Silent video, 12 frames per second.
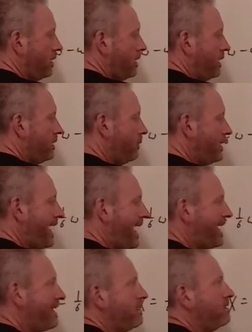And then we
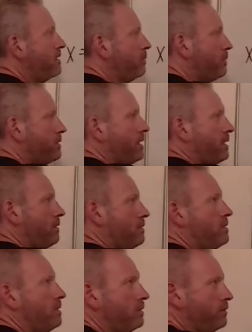add it to the particular
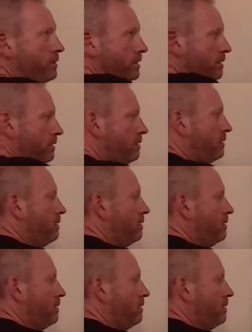solution.